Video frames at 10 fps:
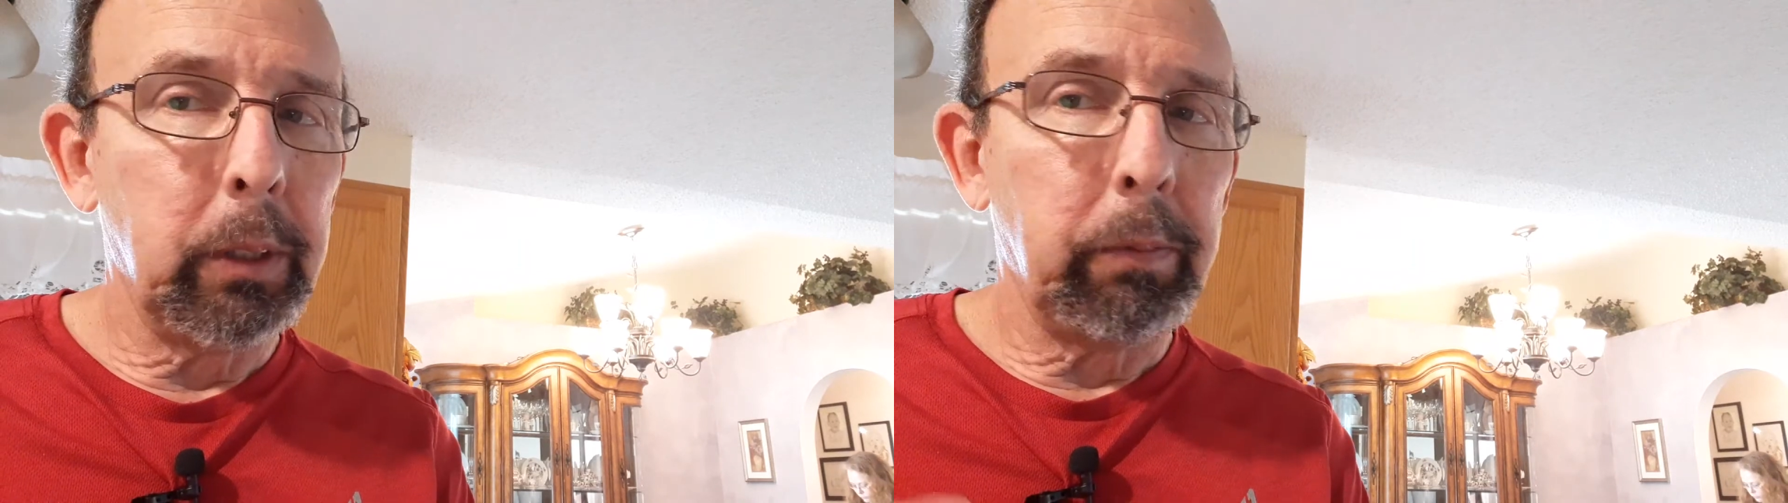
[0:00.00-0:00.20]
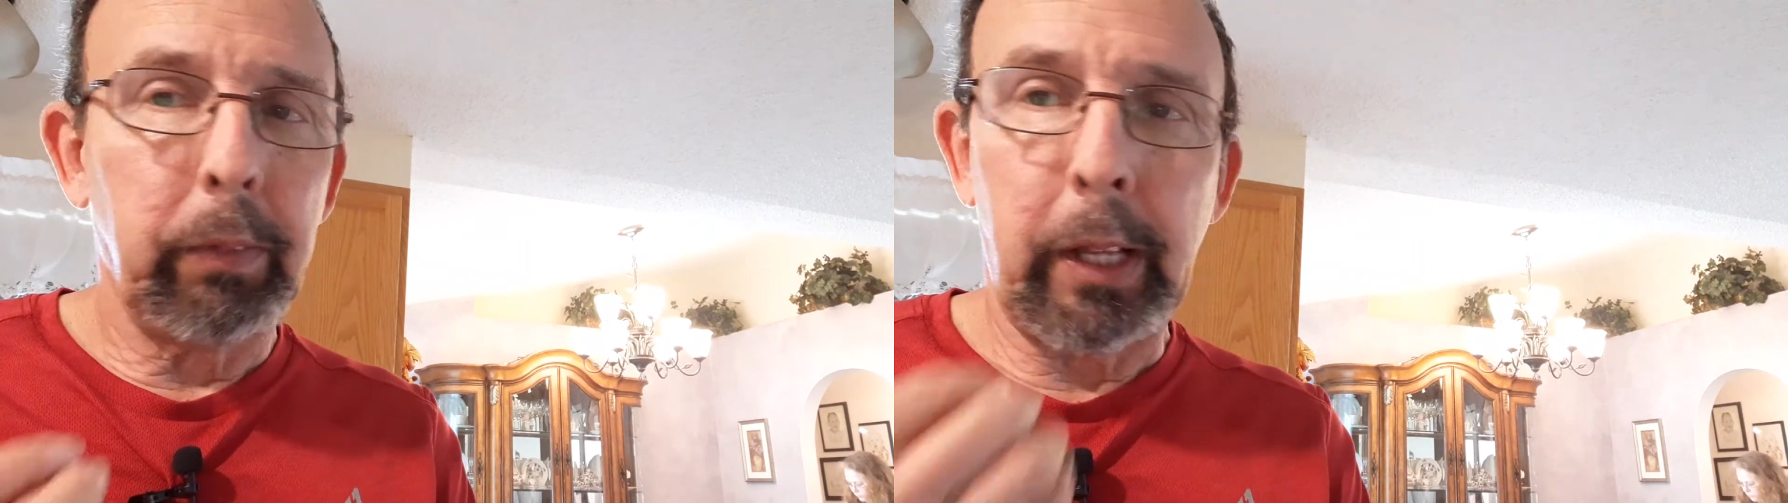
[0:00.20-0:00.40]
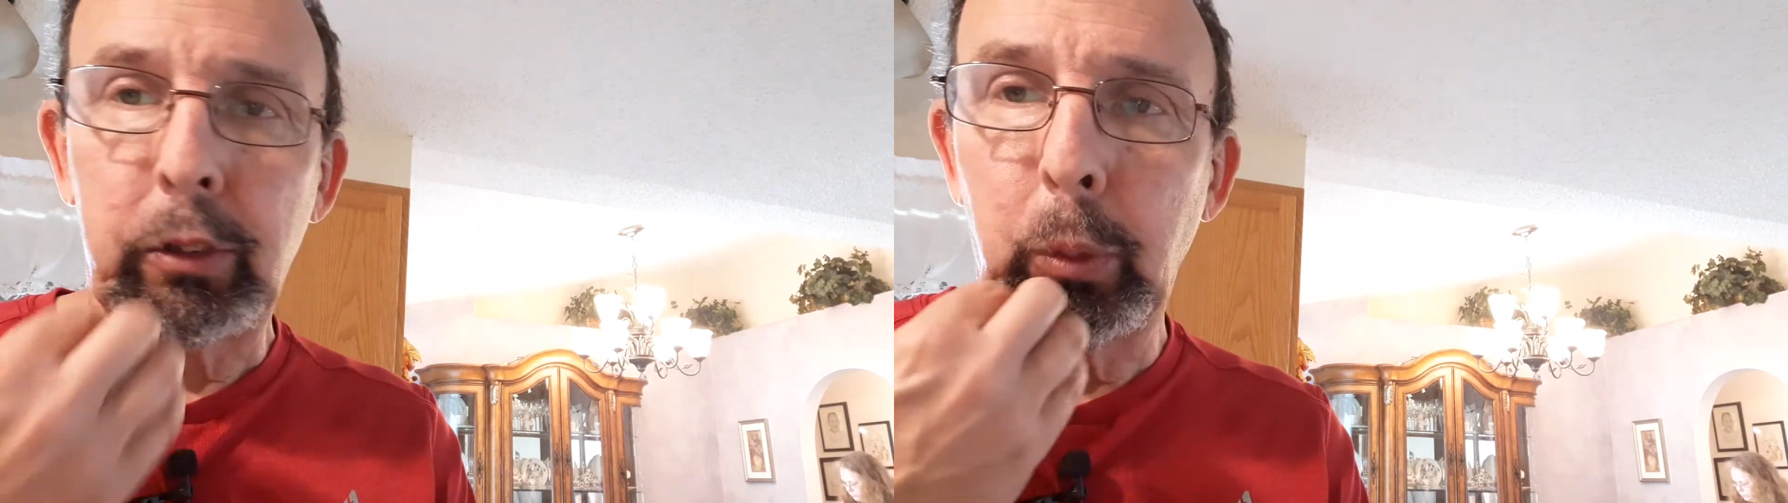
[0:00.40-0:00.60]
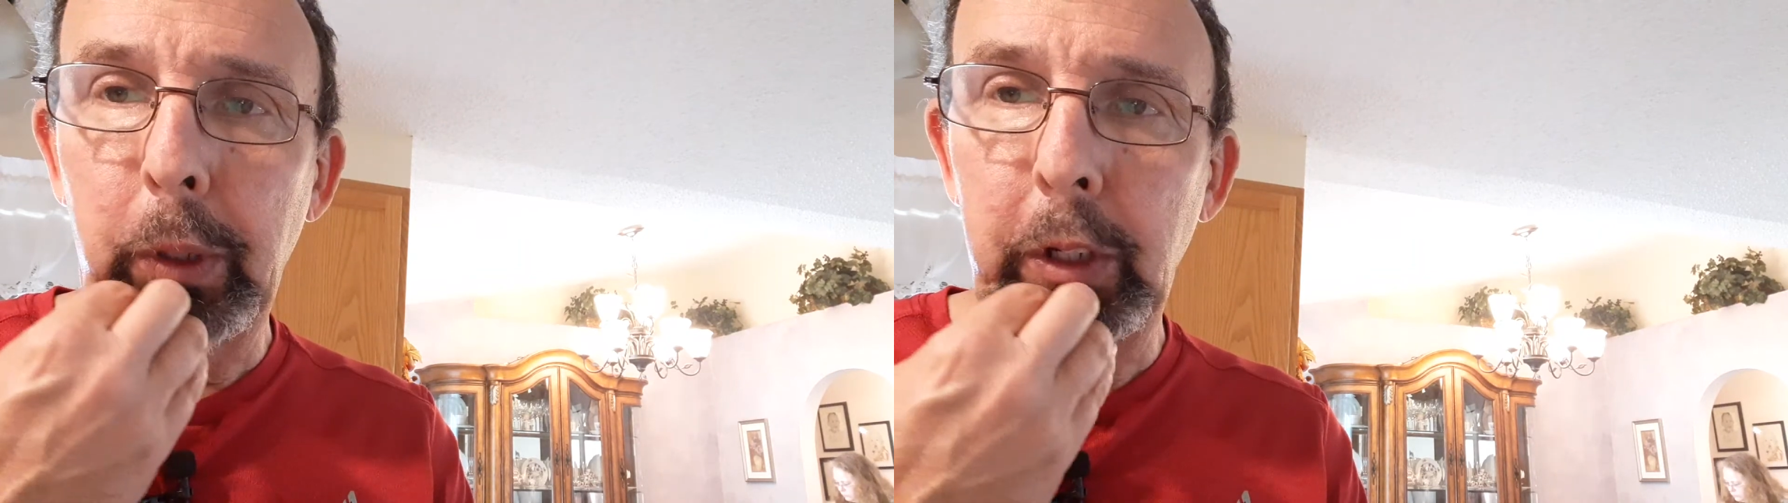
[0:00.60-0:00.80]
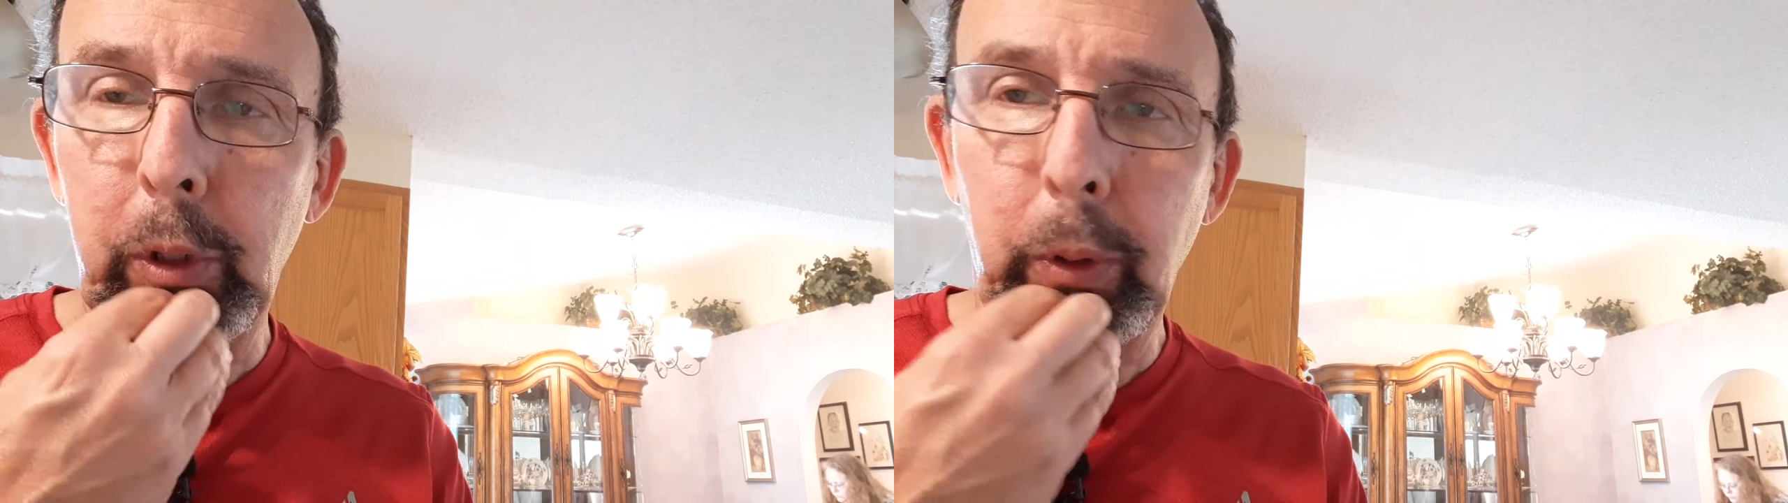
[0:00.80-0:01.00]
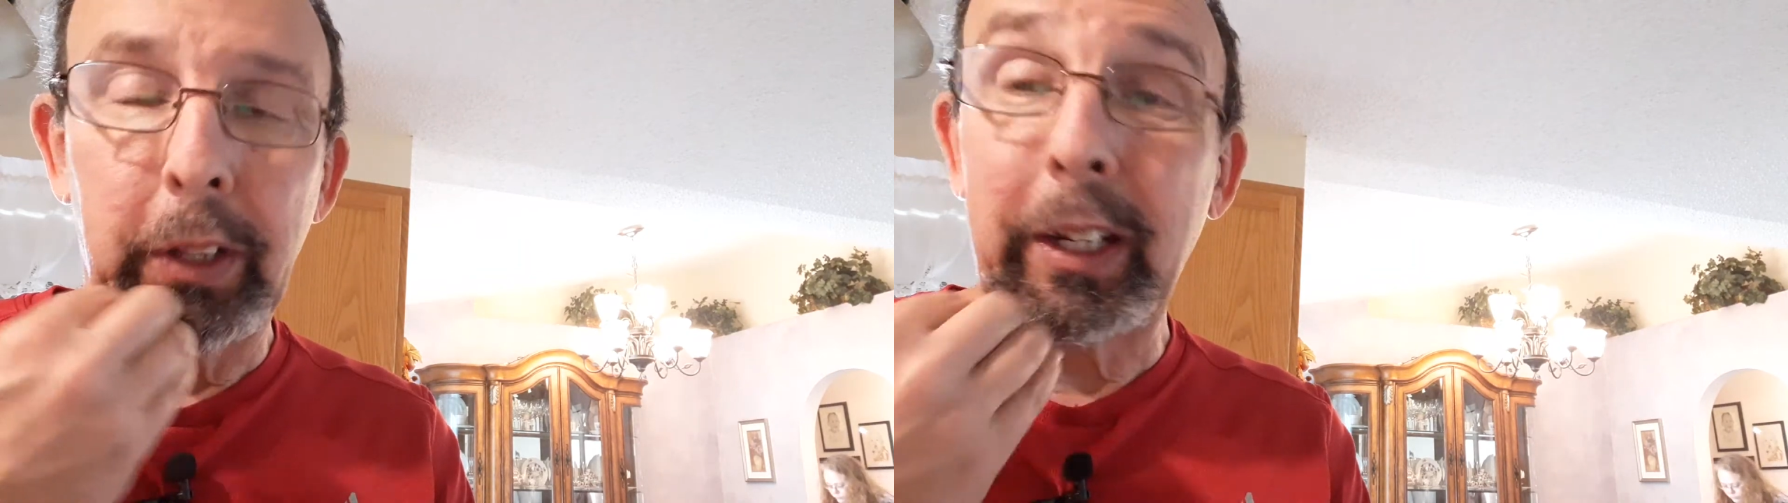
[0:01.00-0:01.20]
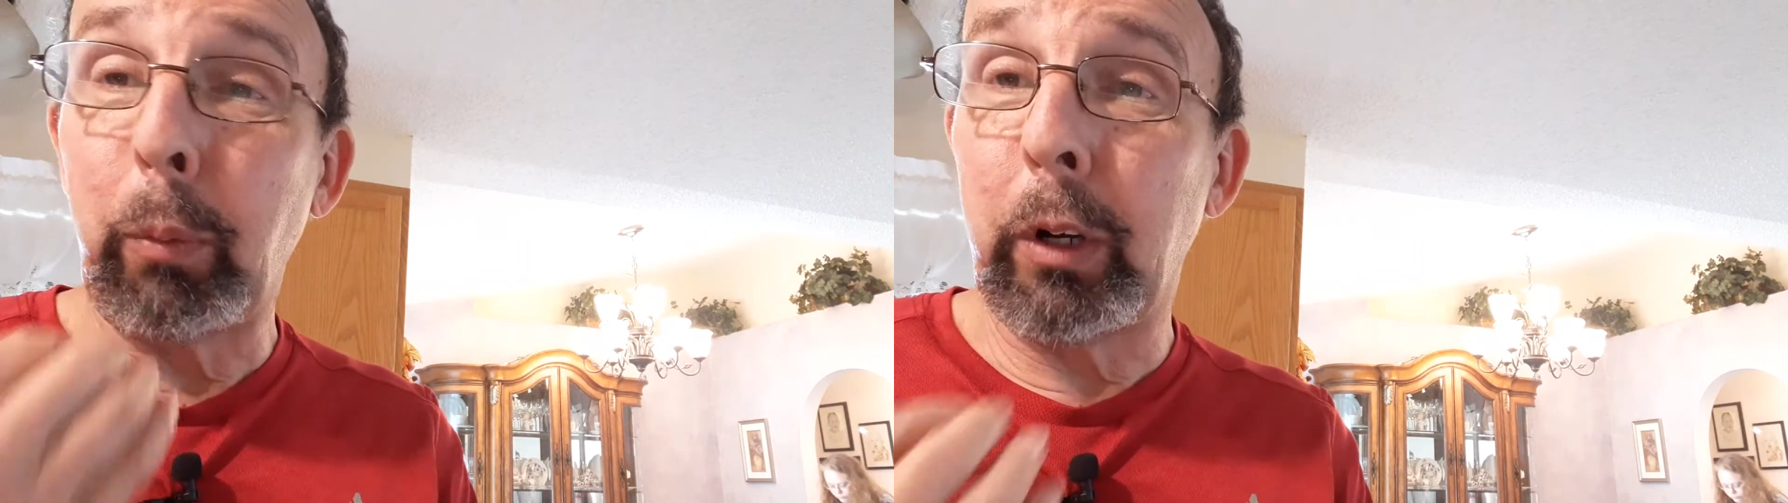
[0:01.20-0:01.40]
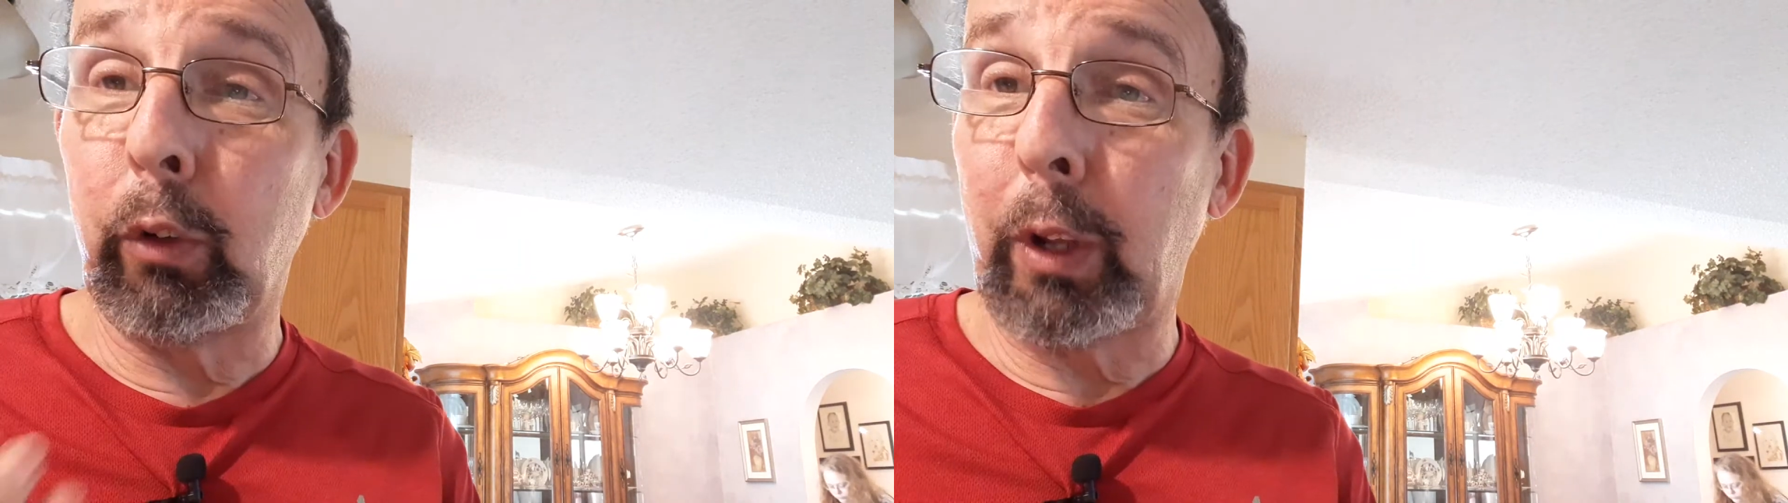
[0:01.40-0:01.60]
that's the way you do it. I think I
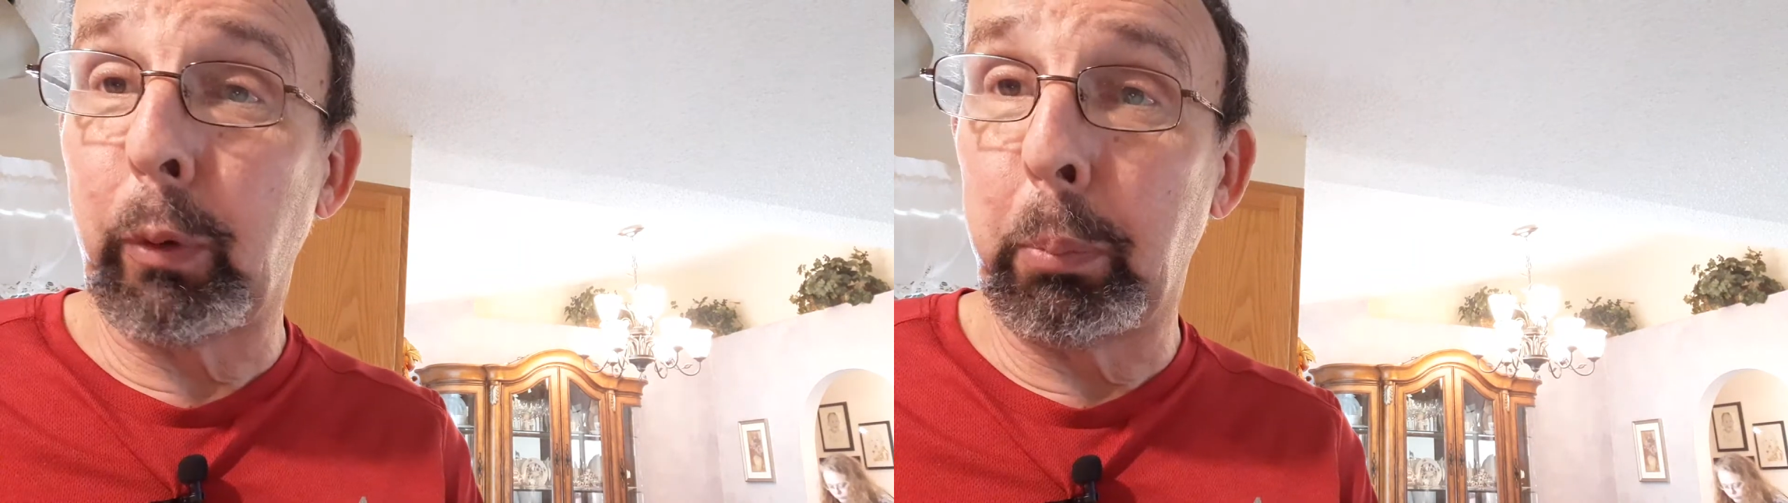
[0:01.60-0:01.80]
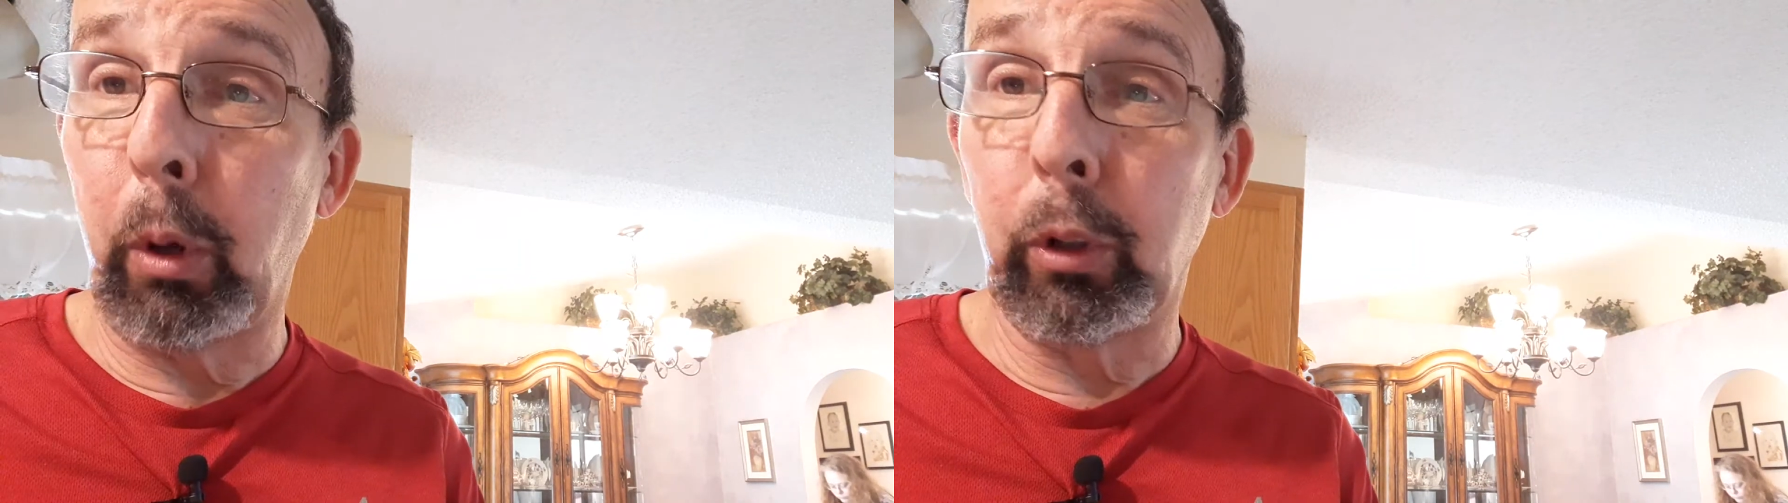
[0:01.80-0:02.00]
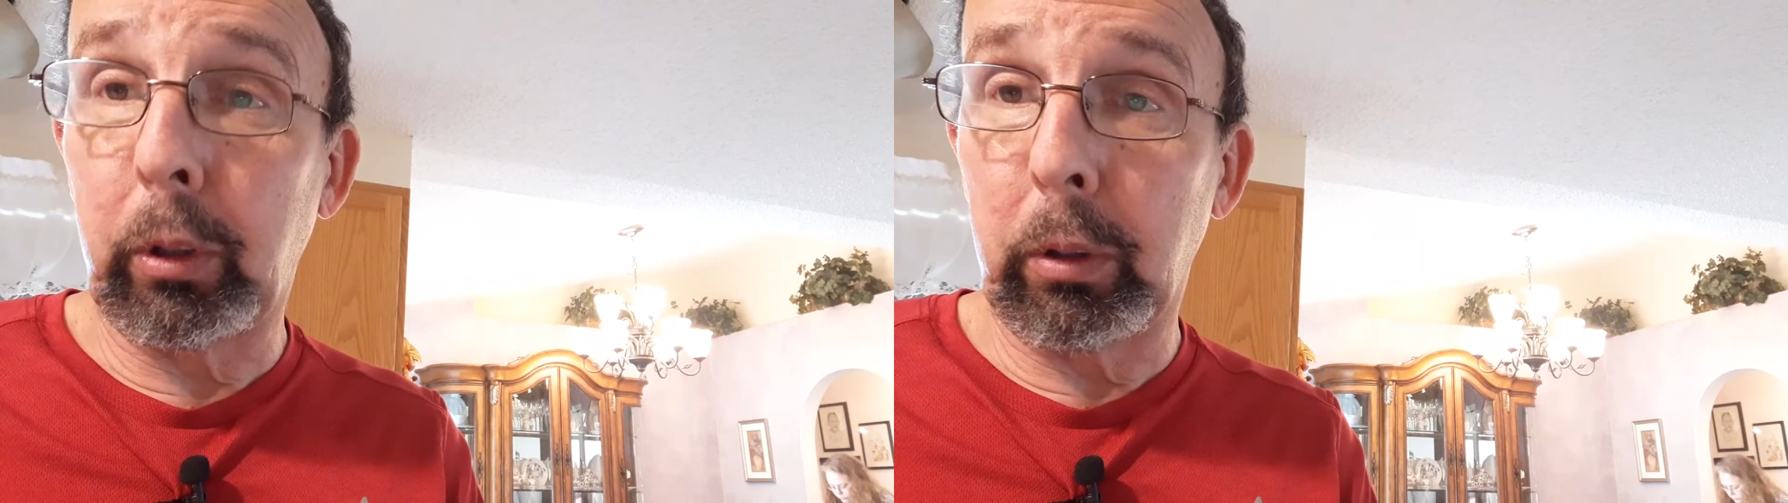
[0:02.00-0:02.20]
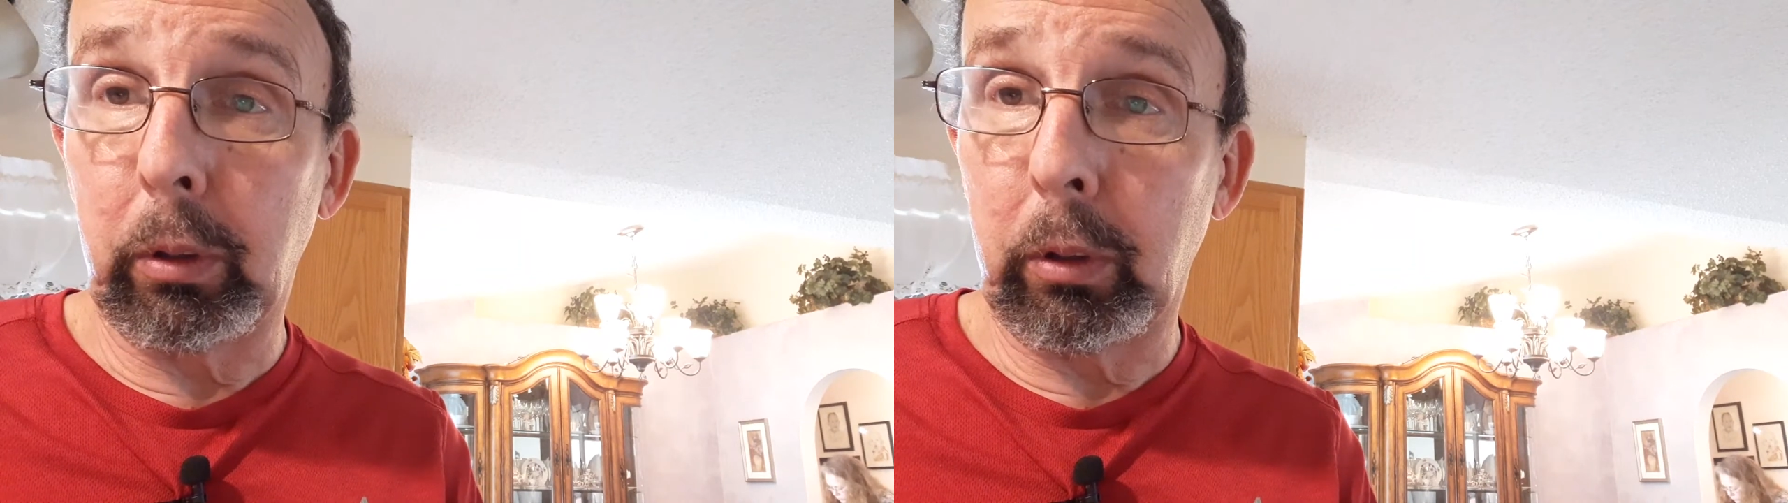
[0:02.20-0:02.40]
went over that with both